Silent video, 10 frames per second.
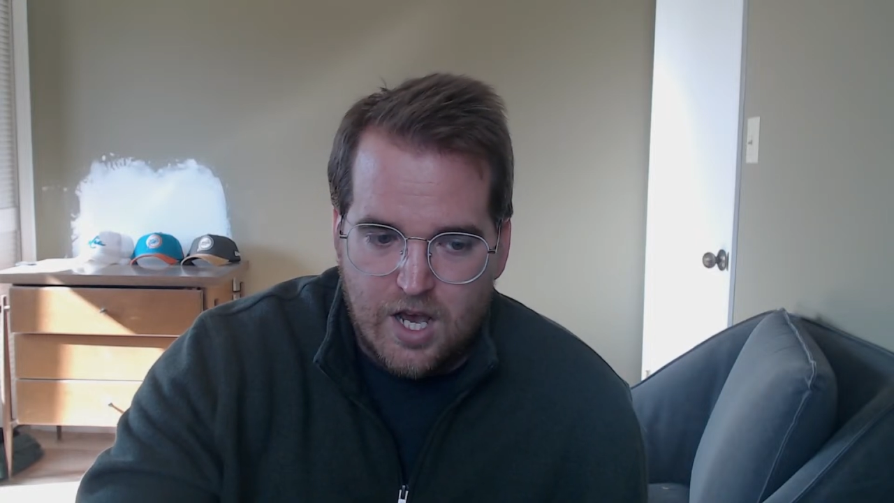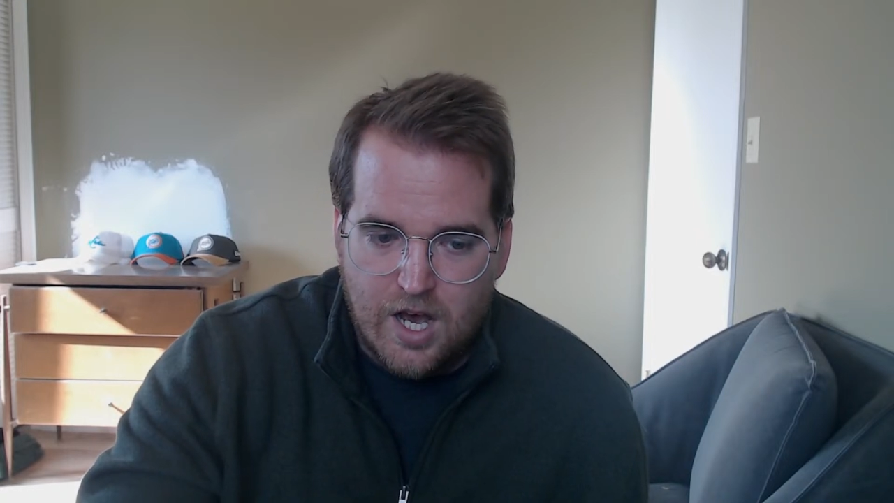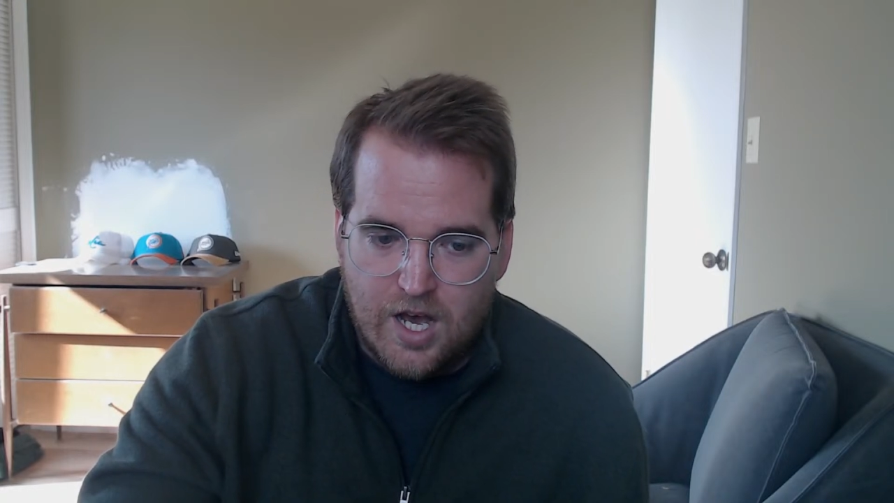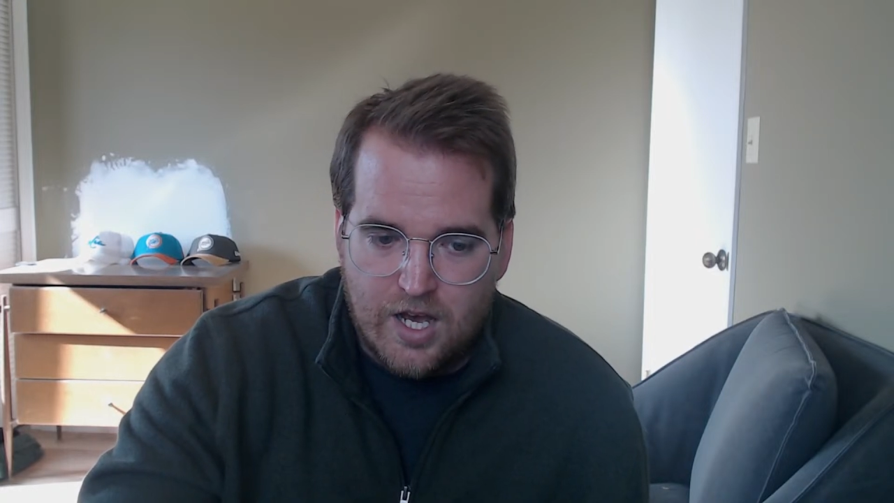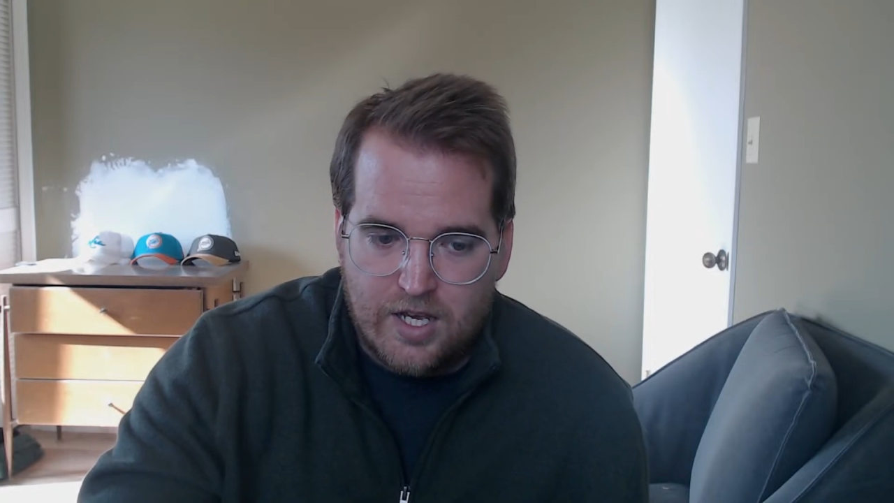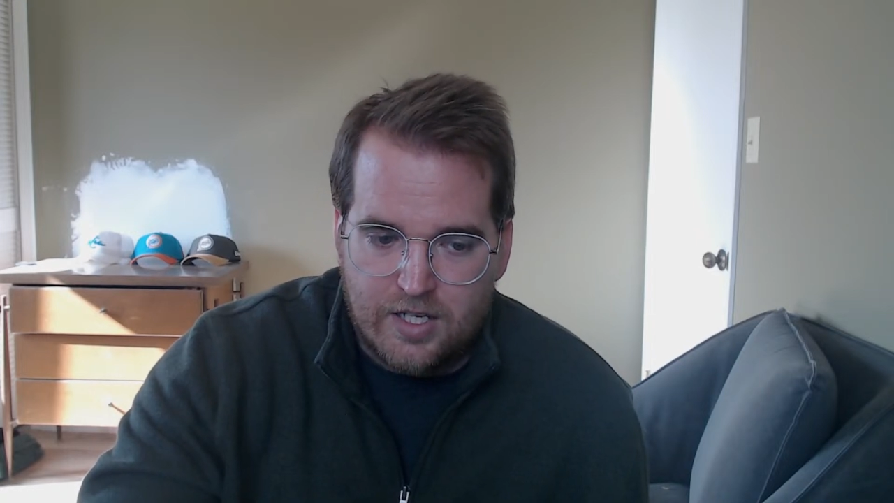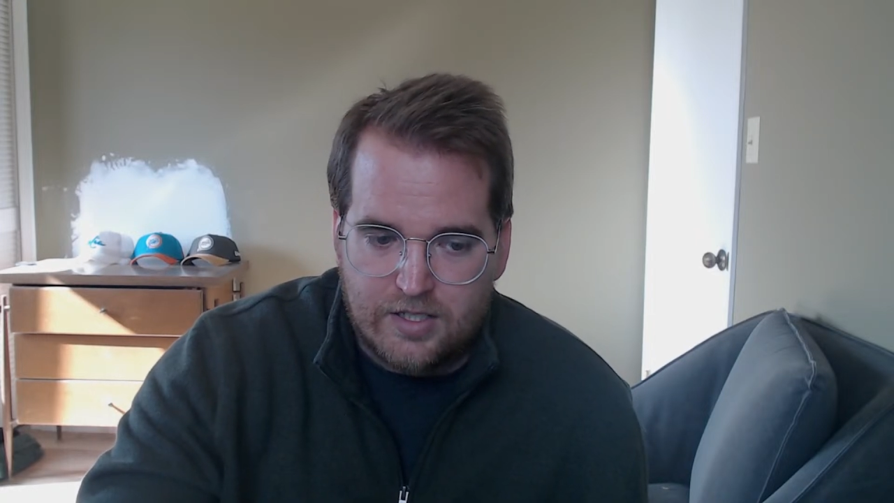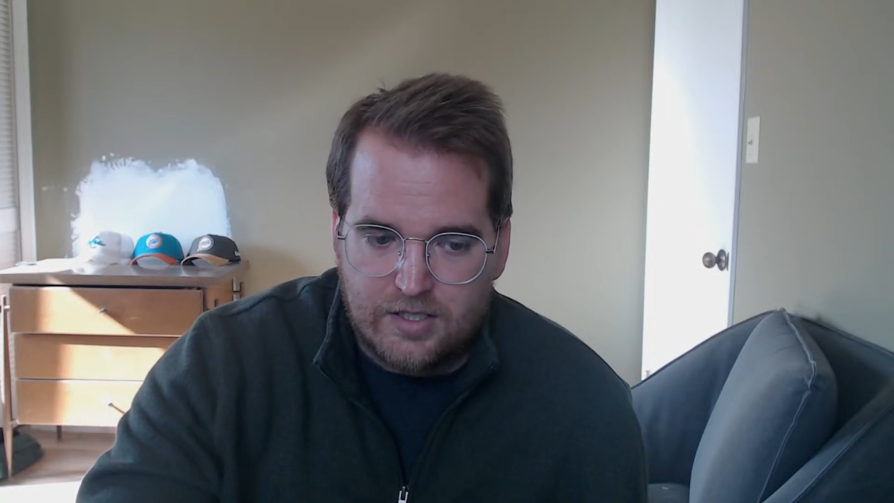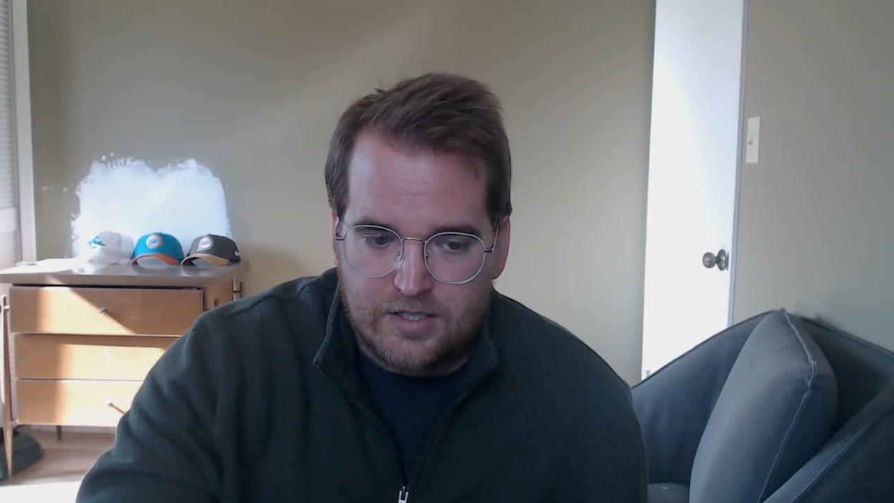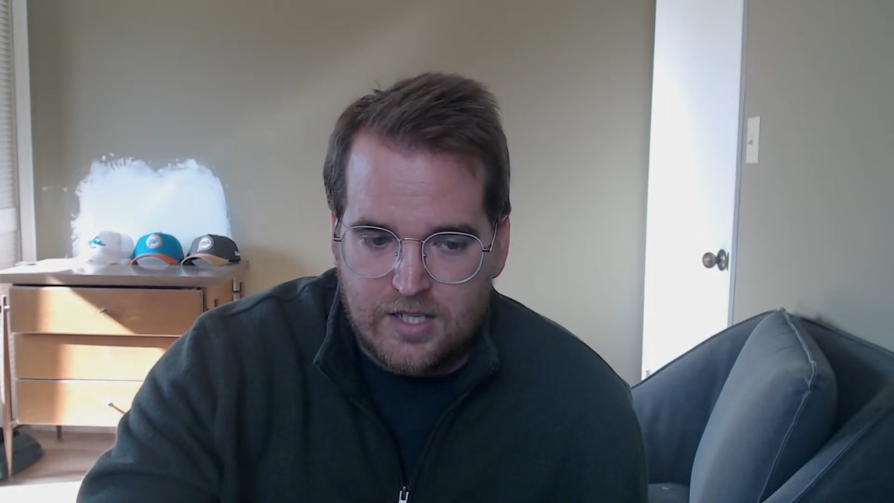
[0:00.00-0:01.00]

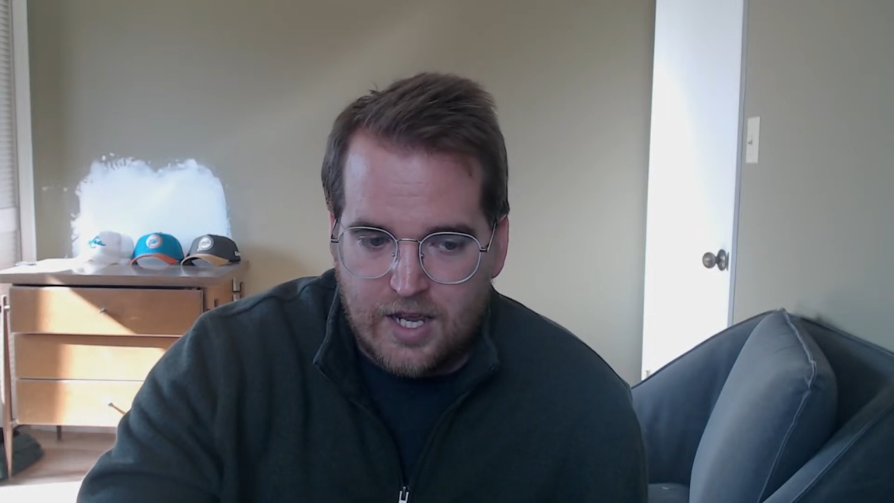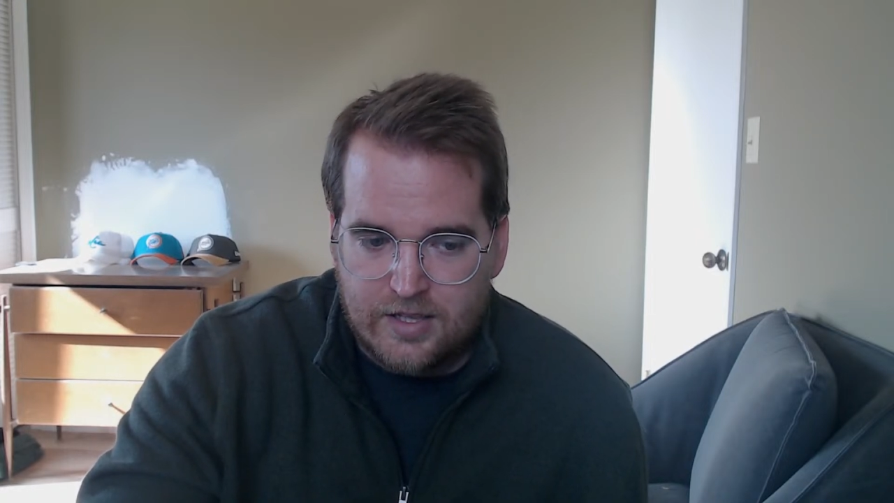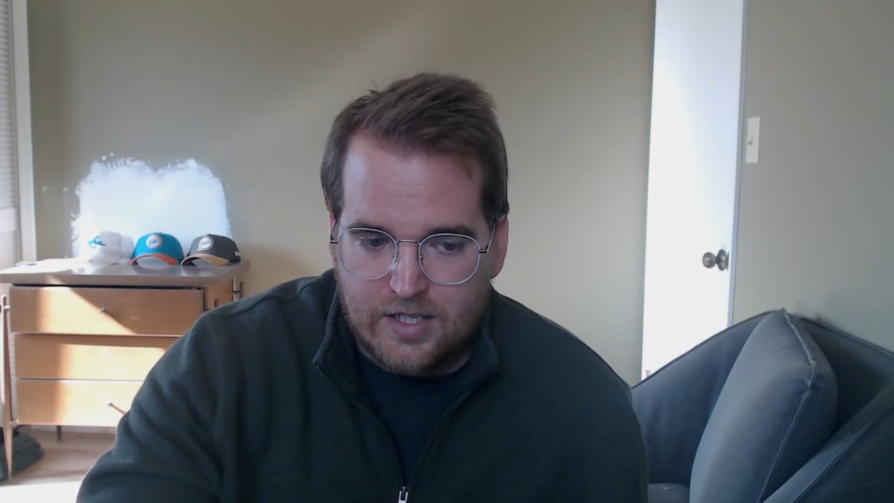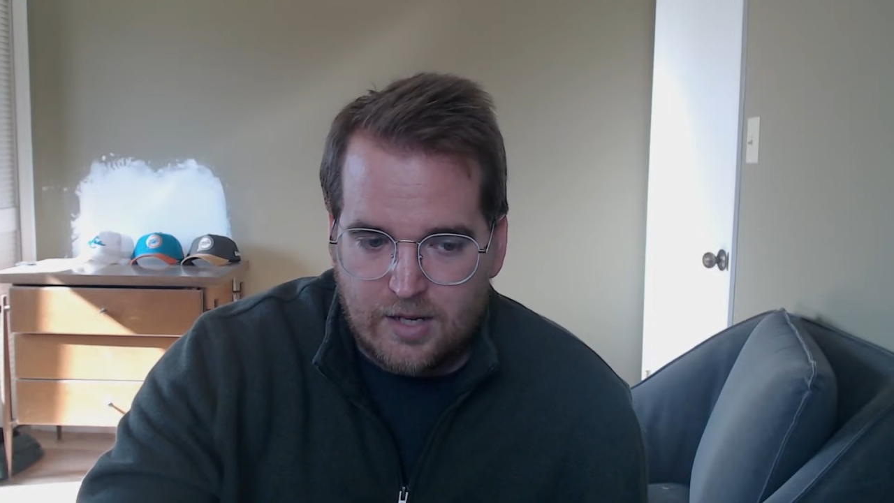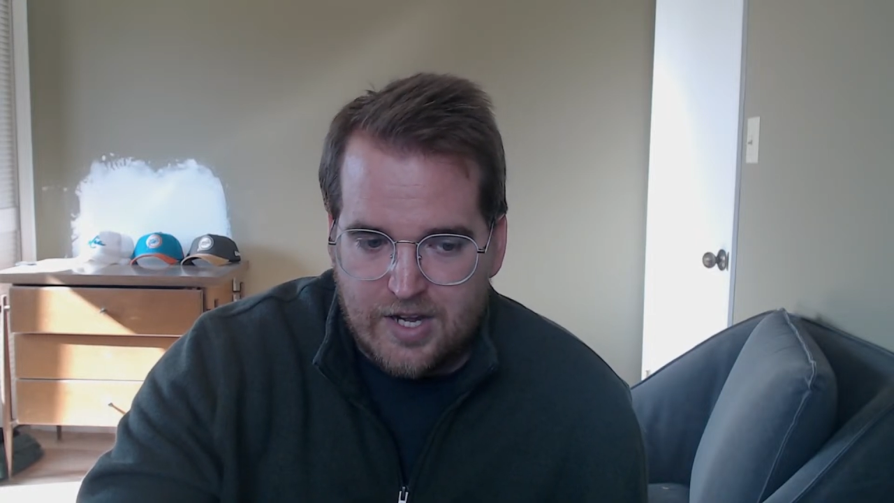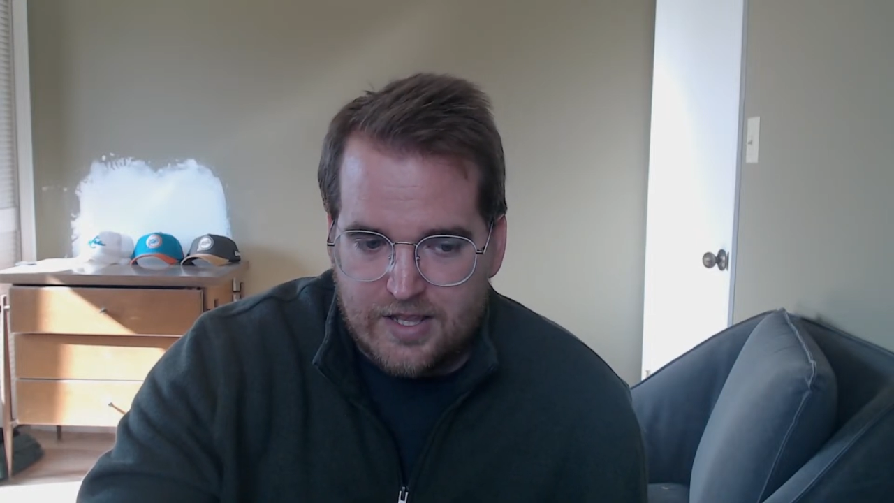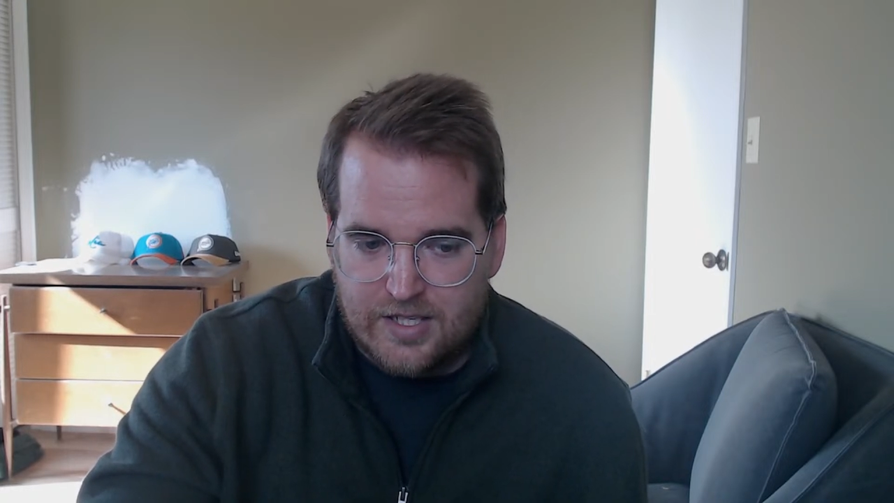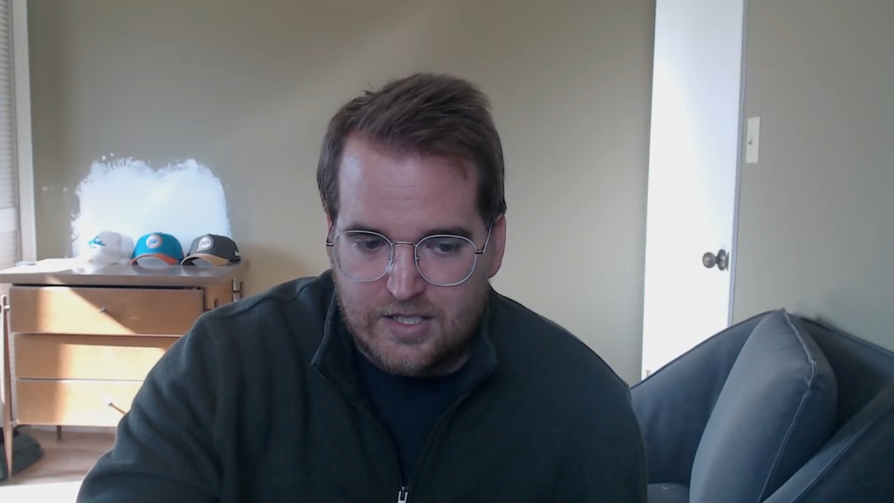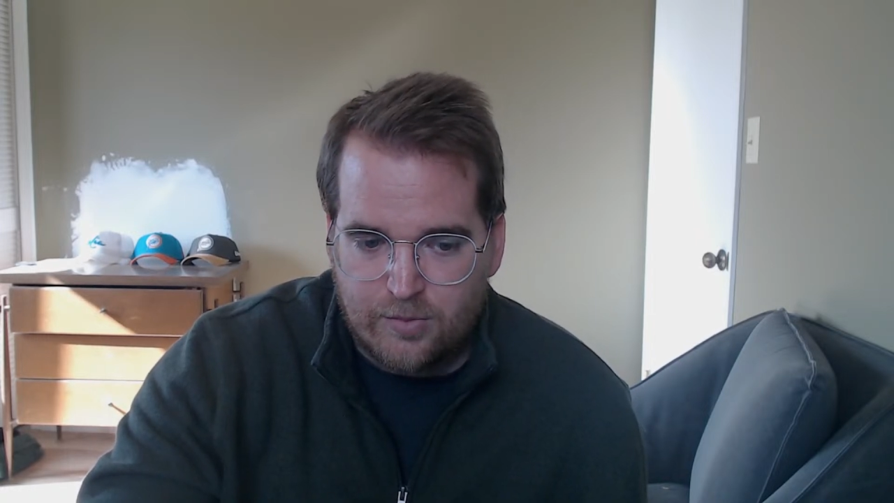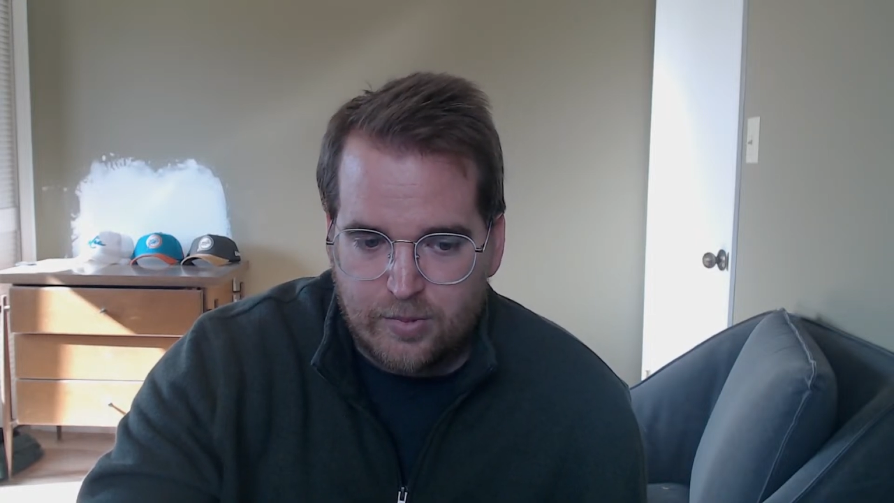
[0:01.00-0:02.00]
Yeah, I think he'll